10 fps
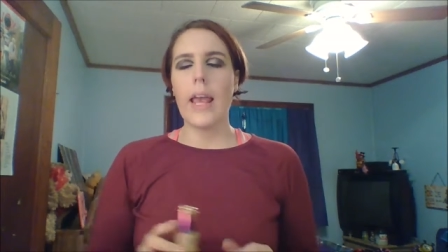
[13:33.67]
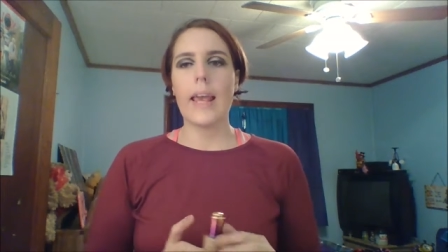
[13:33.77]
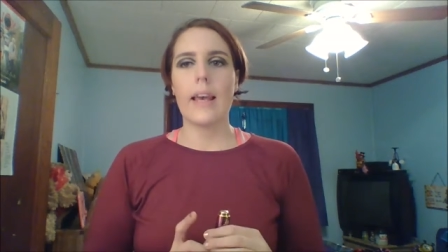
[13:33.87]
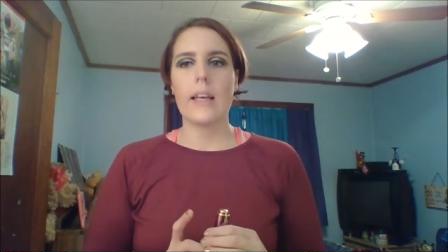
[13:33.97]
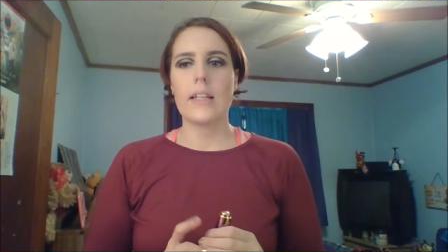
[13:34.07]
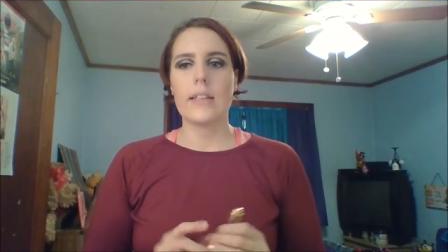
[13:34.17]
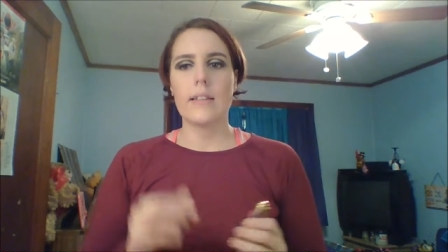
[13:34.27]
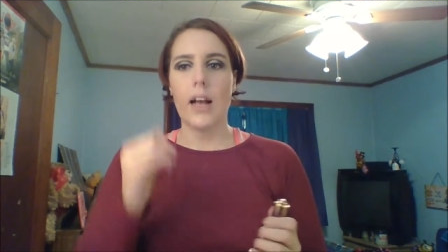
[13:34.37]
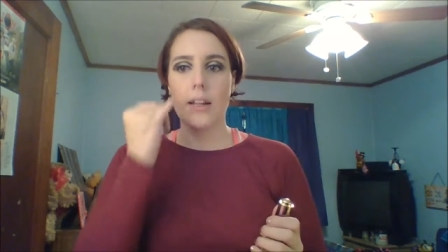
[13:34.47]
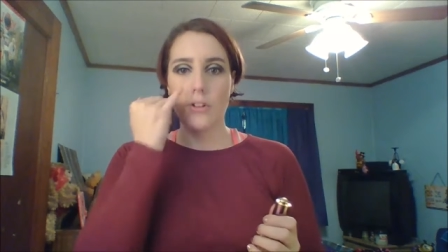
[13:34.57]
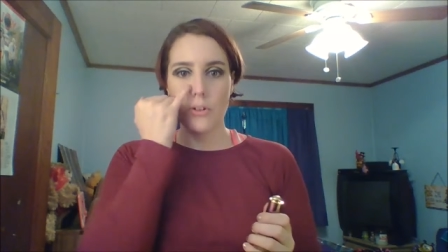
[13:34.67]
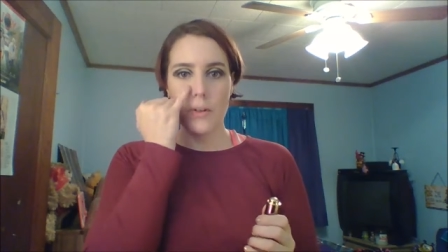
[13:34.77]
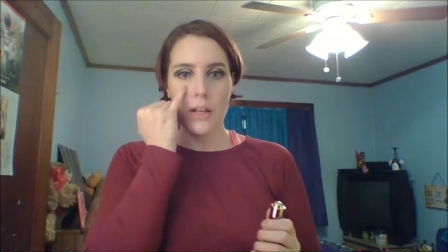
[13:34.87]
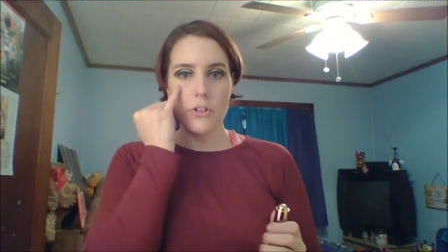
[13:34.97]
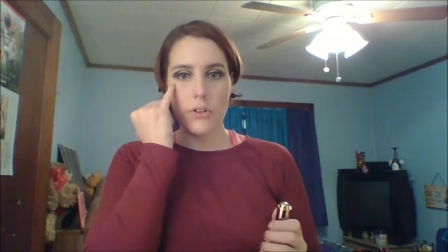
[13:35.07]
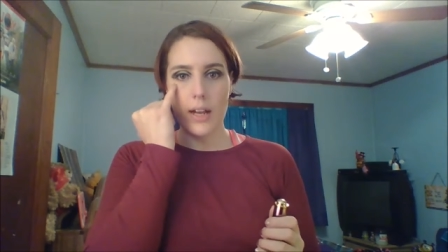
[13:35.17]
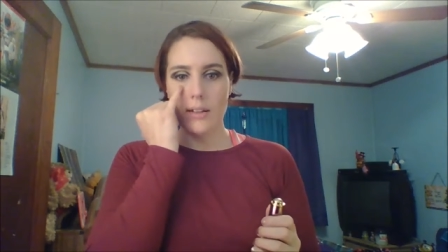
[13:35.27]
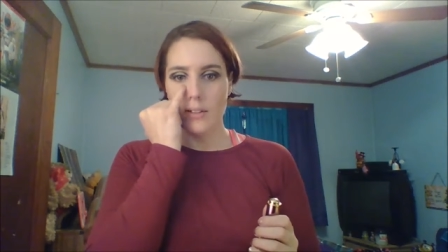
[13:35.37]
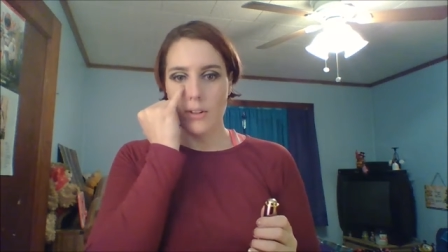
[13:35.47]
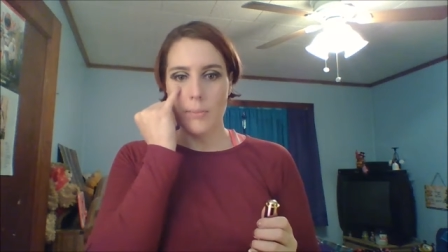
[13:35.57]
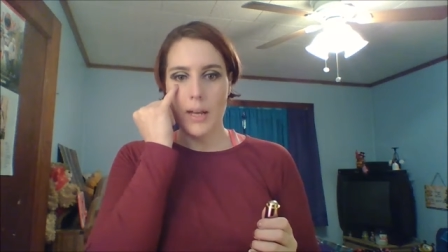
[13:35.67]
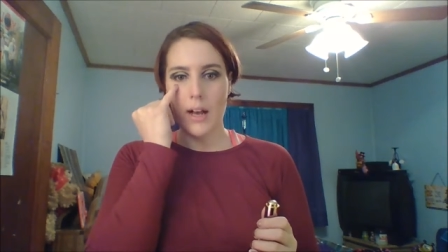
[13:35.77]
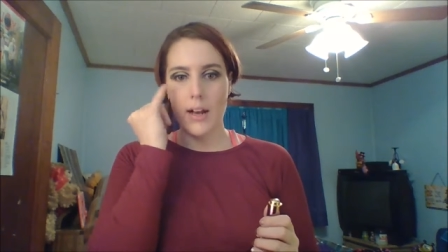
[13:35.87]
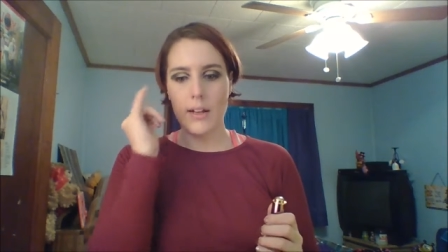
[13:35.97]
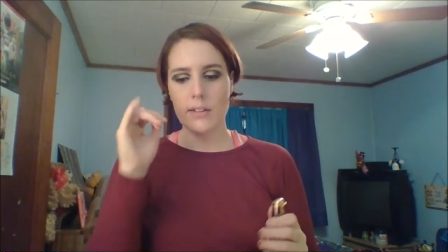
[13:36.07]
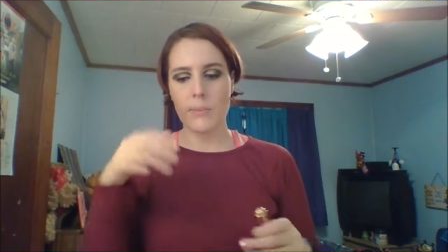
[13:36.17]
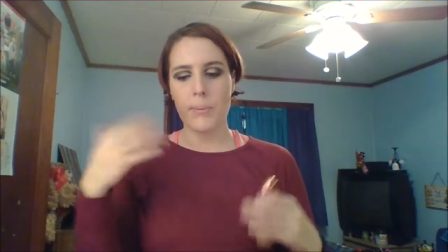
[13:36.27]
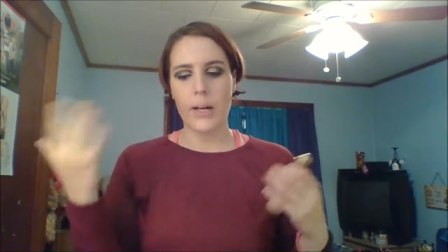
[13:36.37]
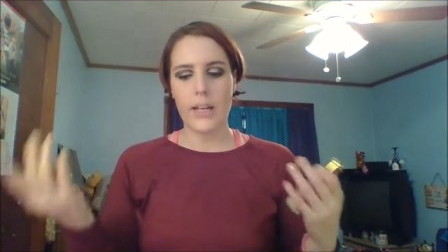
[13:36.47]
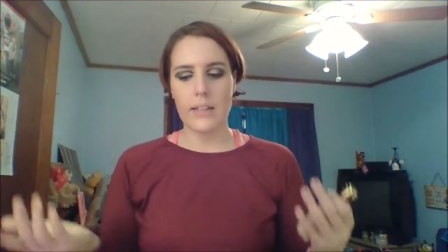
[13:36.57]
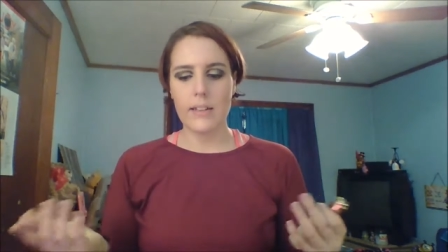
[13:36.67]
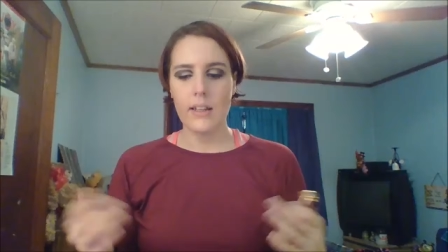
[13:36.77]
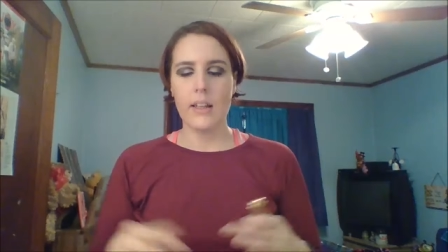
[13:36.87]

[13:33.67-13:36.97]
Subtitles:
and I do get dryness under my eyes, but